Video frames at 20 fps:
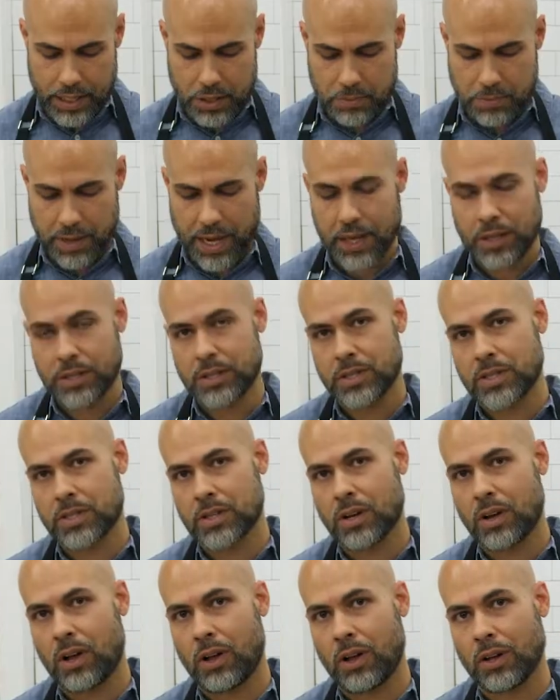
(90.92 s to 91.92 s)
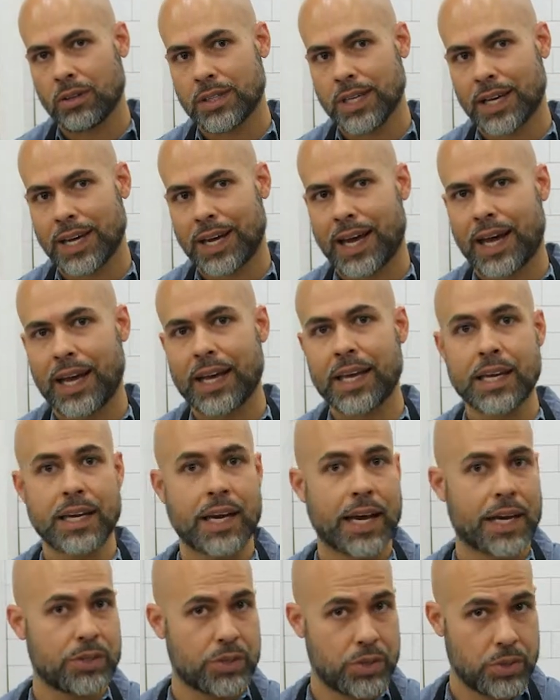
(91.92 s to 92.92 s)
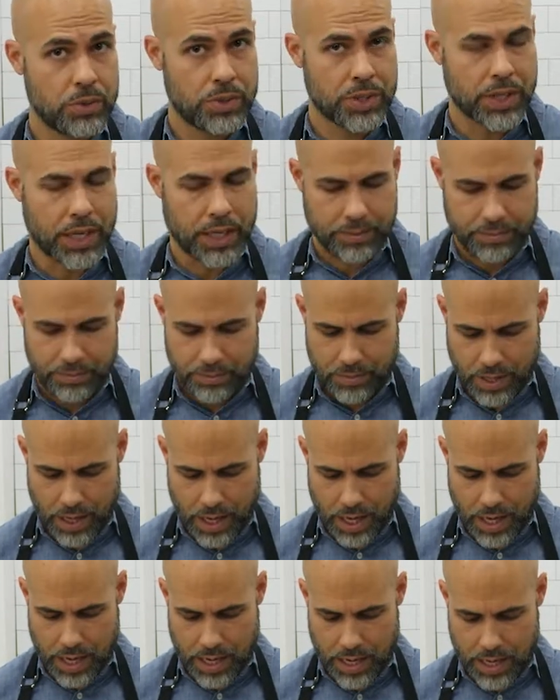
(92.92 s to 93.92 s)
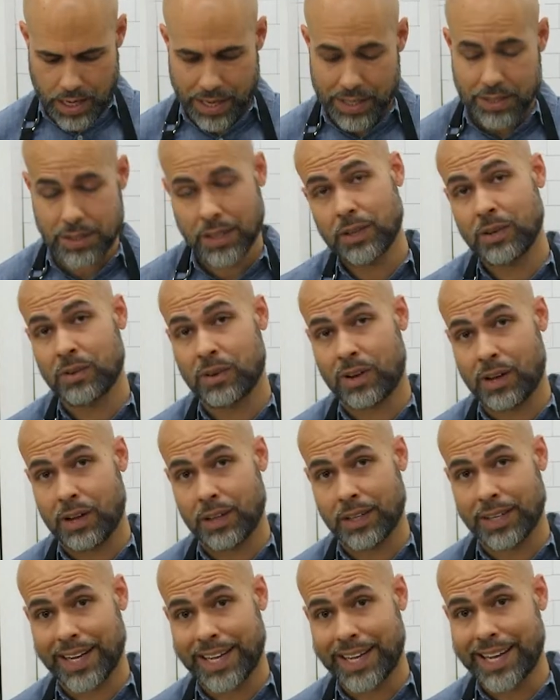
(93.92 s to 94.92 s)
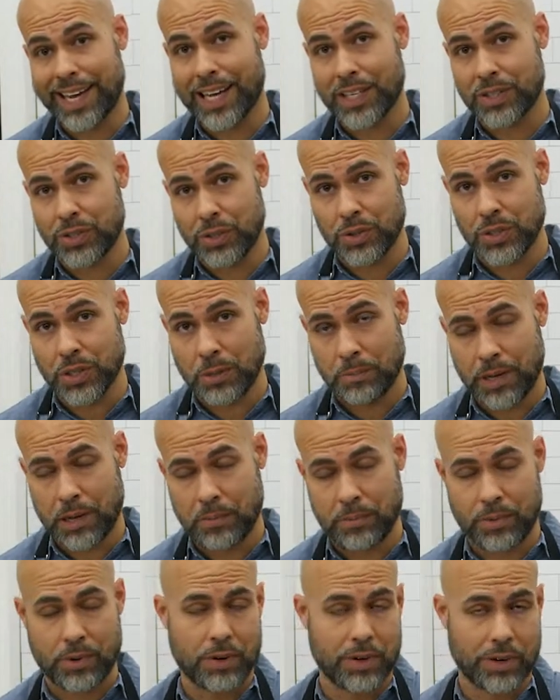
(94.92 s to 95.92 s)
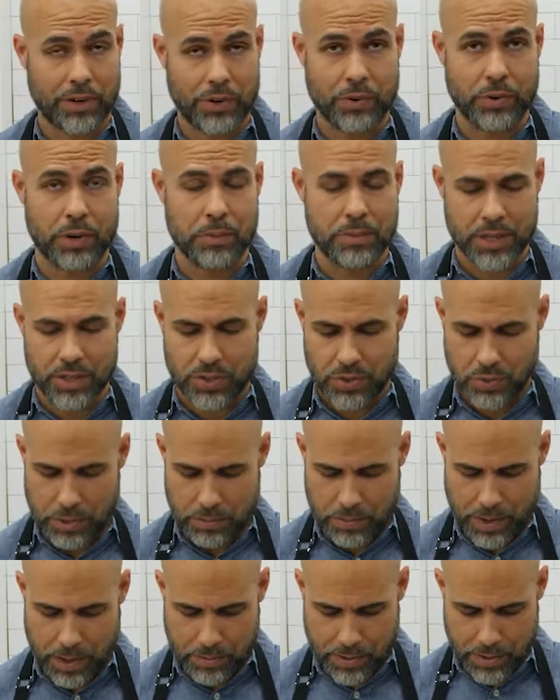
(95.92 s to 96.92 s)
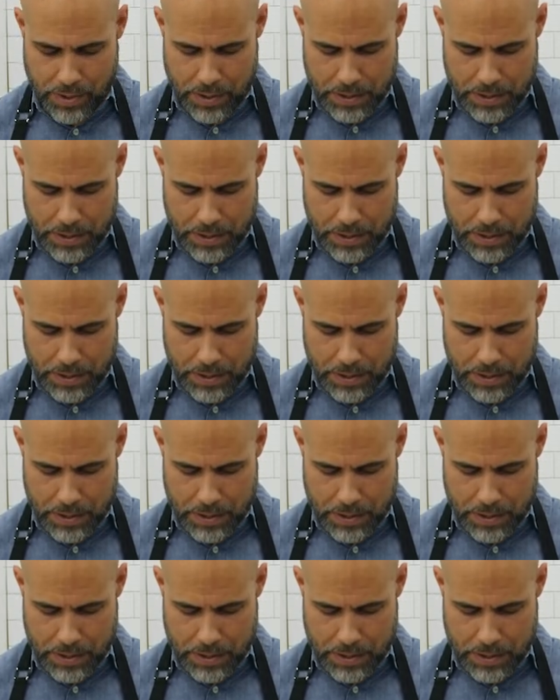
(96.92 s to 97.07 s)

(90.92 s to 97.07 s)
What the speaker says: Spanish, it's called ají cachucha. And basically, you can call it a cachucha pepper or Caribbean sweet pepper.